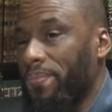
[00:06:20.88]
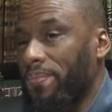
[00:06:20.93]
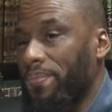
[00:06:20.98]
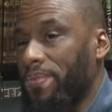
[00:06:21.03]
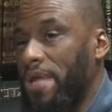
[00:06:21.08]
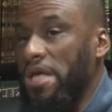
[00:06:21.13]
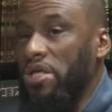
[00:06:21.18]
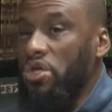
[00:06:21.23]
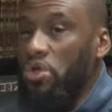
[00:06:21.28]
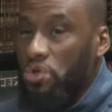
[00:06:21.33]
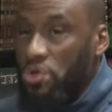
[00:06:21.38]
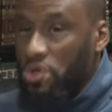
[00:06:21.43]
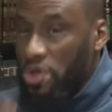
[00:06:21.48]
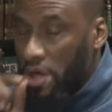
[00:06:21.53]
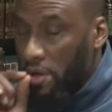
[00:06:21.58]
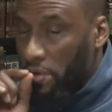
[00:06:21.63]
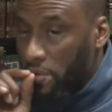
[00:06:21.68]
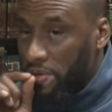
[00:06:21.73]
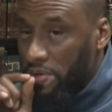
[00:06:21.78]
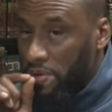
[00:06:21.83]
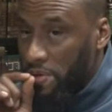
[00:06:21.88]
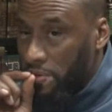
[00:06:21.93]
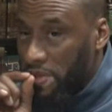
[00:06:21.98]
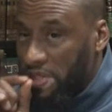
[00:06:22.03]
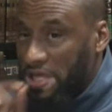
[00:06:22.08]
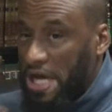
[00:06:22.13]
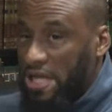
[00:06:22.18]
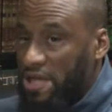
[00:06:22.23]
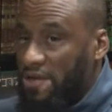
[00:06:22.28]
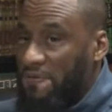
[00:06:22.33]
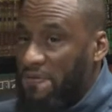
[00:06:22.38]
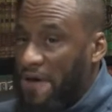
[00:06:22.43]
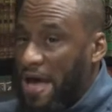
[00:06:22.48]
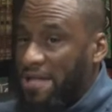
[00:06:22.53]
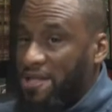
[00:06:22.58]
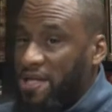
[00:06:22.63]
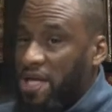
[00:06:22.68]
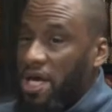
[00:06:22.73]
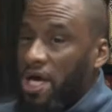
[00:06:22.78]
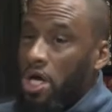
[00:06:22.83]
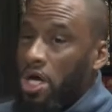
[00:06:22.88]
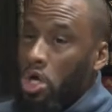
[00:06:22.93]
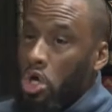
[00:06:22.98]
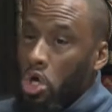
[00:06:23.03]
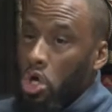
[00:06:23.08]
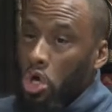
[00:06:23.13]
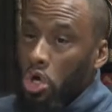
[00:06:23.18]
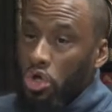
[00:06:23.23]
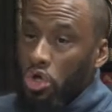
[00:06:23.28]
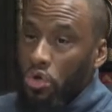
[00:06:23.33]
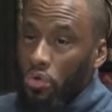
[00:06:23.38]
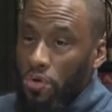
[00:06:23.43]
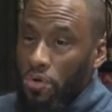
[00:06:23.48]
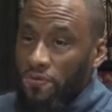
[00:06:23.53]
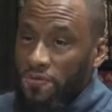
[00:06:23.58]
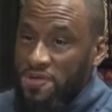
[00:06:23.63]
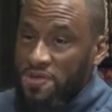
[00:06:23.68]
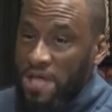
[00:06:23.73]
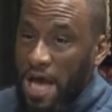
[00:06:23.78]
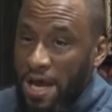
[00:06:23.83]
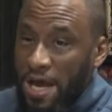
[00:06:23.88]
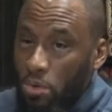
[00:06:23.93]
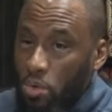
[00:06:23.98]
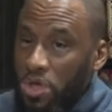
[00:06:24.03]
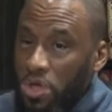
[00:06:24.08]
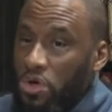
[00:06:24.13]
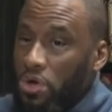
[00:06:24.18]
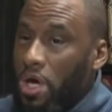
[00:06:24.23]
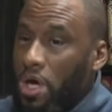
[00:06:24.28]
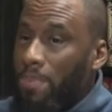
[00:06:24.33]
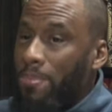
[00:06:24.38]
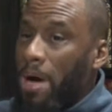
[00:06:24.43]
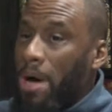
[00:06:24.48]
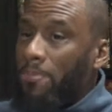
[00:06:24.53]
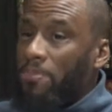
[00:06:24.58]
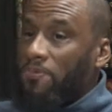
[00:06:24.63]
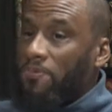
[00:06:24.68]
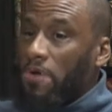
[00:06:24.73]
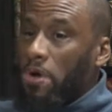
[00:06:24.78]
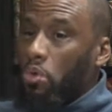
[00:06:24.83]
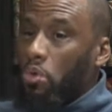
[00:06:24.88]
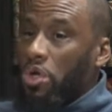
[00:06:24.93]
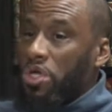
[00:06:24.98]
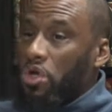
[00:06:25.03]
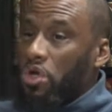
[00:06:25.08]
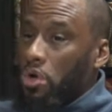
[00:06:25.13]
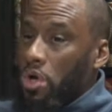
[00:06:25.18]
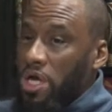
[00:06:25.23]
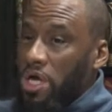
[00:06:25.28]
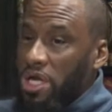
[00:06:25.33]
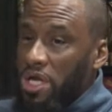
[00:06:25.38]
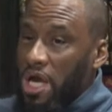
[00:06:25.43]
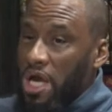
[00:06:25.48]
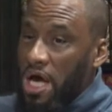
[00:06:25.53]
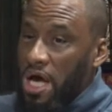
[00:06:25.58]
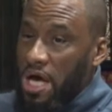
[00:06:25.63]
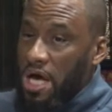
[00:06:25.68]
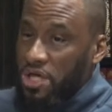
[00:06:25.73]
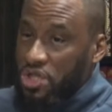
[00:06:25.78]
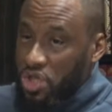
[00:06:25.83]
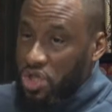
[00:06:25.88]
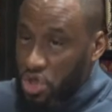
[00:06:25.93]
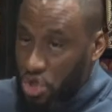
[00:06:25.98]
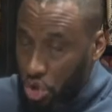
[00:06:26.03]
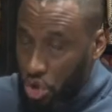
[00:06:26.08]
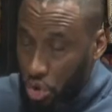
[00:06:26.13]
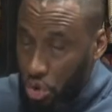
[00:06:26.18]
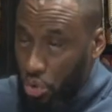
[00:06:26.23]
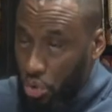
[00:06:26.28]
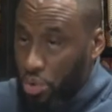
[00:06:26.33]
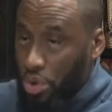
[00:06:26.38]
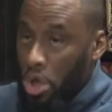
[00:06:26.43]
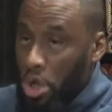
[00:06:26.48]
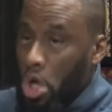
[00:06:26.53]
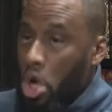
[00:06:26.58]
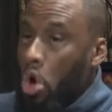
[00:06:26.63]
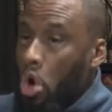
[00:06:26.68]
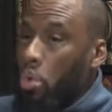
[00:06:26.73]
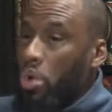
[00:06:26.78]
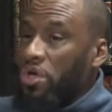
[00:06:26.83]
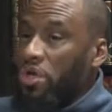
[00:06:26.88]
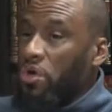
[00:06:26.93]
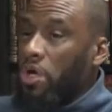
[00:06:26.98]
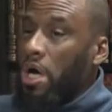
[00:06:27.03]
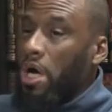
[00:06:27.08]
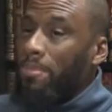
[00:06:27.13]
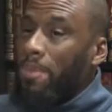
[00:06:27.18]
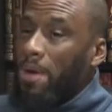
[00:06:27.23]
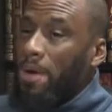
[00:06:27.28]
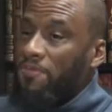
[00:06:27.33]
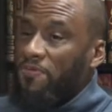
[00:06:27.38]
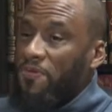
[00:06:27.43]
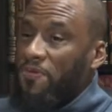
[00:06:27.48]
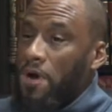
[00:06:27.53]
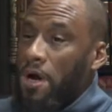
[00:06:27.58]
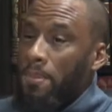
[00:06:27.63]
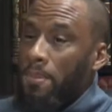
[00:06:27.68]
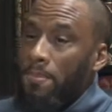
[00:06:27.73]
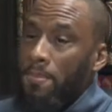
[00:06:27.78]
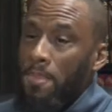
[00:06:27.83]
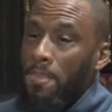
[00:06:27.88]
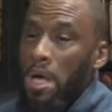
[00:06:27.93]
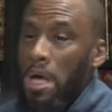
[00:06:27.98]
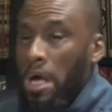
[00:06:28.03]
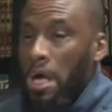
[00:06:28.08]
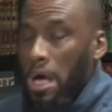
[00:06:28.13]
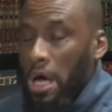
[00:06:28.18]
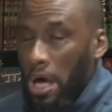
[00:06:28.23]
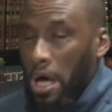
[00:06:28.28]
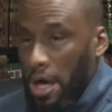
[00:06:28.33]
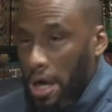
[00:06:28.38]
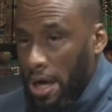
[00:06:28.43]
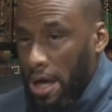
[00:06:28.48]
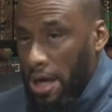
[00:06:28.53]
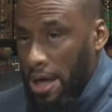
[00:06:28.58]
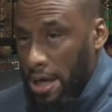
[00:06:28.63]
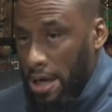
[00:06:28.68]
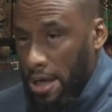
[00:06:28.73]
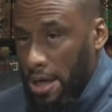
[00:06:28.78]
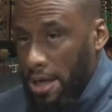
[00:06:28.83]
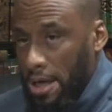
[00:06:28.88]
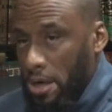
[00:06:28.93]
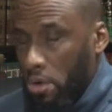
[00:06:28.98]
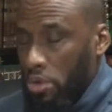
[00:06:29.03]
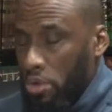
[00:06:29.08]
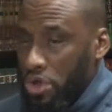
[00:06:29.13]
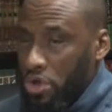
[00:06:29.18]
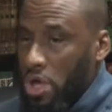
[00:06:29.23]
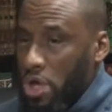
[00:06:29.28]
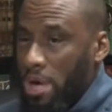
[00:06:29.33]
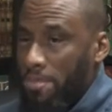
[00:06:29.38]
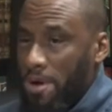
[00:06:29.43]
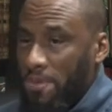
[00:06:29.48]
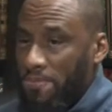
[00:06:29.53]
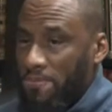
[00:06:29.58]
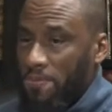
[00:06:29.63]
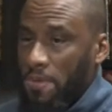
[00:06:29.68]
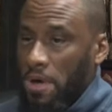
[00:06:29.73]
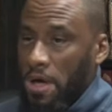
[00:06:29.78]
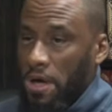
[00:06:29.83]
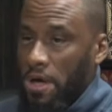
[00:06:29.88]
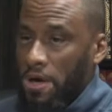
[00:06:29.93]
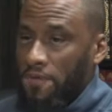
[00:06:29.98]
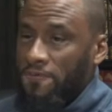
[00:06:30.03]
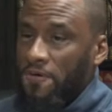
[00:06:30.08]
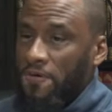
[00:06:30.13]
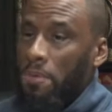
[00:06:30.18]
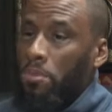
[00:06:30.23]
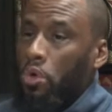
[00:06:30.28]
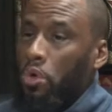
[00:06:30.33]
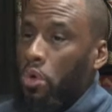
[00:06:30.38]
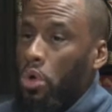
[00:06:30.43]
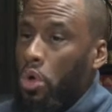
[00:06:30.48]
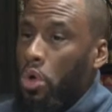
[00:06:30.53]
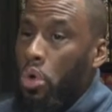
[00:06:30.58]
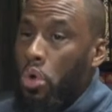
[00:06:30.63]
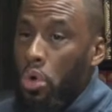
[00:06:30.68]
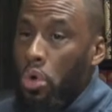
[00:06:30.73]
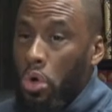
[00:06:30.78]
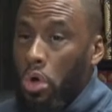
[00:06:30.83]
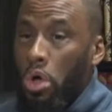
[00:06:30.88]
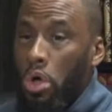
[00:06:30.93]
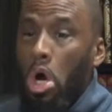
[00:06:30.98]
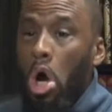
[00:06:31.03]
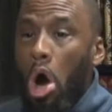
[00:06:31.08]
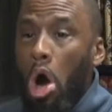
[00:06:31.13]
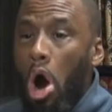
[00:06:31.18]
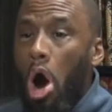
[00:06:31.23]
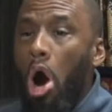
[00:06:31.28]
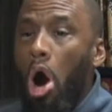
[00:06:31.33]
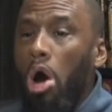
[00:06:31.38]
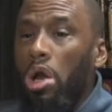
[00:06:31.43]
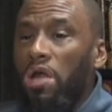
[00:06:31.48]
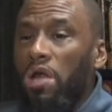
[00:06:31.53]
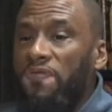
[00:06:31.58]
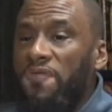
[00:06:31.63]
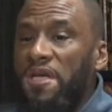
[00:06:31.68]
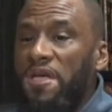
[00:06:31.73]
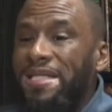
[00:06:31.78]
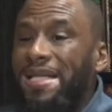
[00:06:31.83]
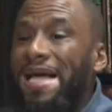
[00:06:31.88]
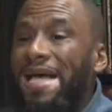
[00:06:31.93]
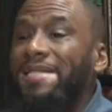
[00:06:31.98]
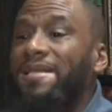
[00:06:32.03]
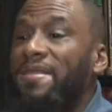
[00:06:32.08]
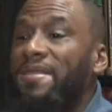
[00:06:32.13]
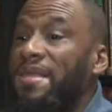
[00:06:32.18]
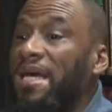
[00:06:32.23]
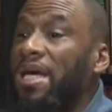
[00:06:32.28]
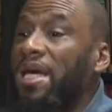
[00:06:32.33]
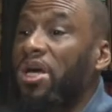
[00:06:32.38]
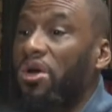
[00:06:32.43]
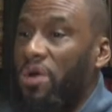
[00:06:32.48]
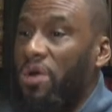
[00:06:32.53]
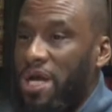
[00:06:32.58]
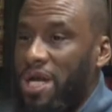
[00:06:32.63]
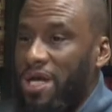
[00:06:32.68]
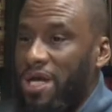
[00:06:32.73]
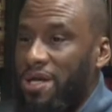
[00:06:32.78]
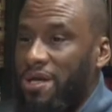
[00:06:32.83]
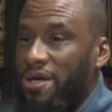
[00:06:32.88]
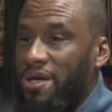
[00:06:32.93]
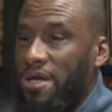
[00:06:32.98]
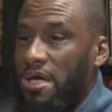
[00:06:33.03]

That you re recite the Fatiha. You recite when you come up, when you're in uh, sujood, when you come up from, uh, when you come up uh, from a rukur. All of this has dhikr in it.